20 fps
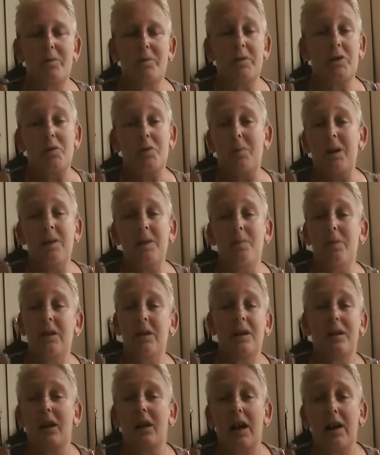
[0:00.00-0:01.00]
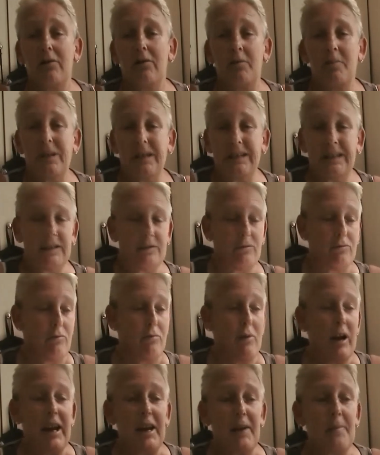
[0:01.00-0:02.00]
which may be like repeated
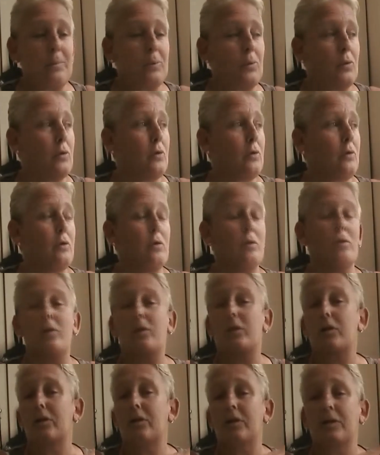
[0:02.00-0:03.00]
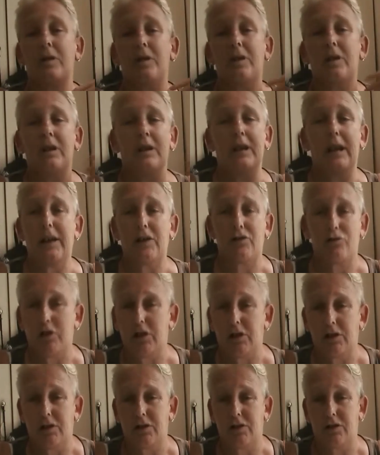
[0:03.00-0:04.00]
rape or
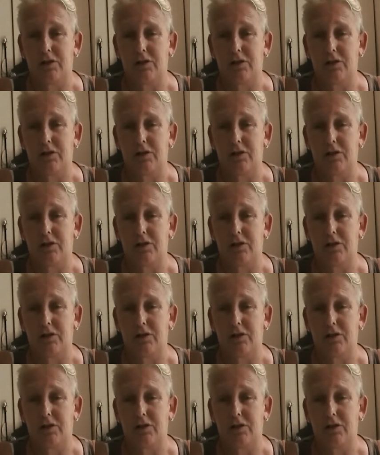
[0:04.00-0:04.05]
electric